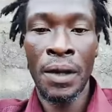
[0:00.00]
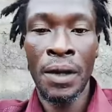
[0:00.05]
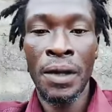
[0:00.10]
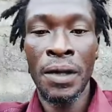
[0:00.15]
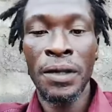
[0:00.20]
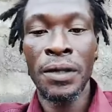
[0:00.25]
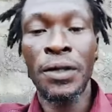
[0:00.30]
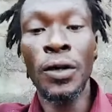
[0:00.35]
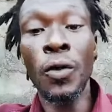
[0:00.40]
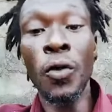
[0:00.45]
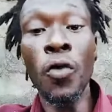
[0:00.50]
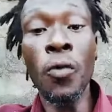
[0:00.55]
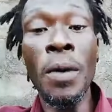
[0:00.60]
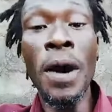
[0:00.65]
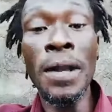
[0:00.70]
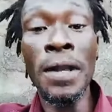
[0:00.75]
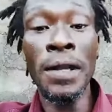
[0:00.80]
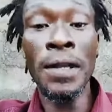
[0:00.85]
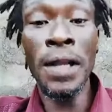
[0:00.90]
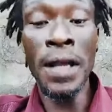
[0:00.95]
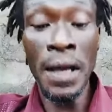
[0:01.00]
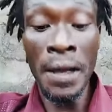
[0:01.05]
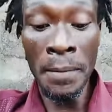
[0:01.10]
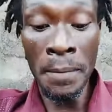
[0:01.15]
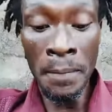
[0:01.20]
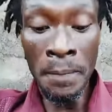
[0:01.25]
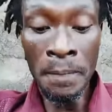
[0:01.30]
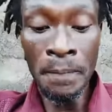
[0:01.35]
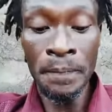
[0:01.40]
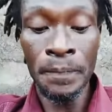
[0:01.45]
The woman's
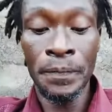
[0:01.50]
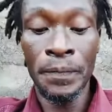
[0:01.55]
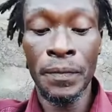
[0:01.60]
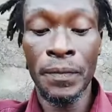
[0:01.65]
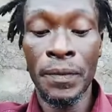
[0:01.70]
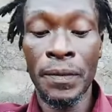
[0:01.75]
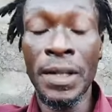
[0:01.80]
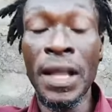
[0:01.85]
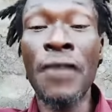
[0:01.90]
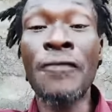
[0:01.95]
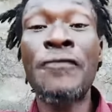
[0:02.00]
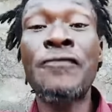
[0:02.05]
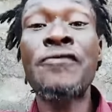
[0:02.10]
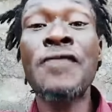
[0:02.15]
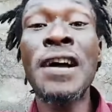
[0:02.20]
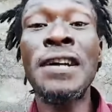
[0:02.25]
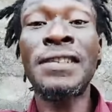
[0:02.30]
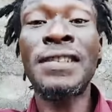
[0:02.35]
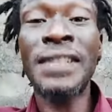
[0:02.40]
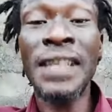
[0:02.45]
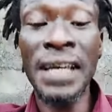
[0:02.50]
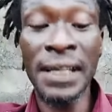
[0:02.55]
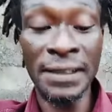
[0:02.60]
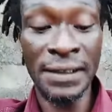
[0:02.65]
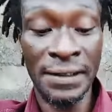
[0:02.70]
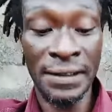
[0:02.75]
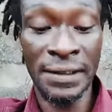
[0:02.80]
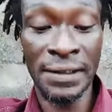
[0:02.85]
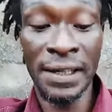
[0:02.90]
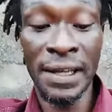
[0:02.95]
name now
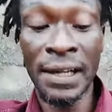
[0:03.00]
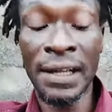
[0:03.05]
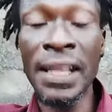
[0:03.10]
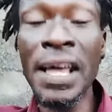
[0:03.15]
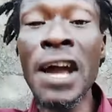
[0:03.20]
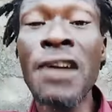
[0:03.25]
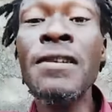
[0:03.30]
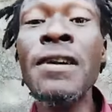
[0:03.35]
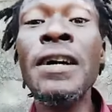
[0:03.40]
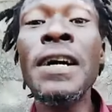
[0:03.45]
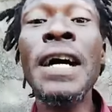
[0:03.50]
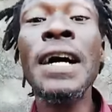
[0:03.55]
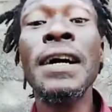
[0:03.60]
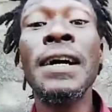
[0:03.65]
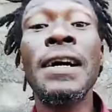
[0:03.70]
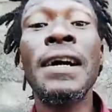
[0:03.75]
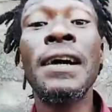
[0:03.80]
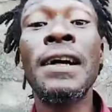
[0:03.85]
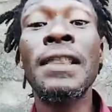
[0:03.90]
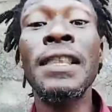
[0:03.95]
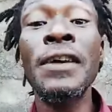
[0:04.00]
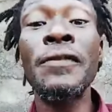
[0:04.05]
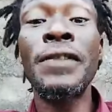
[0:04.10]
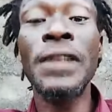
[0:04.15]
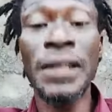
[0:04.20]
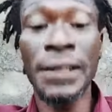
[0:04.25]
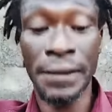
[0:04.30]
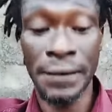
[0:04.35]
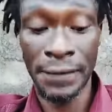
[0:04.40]
Frances Clara Cleveland.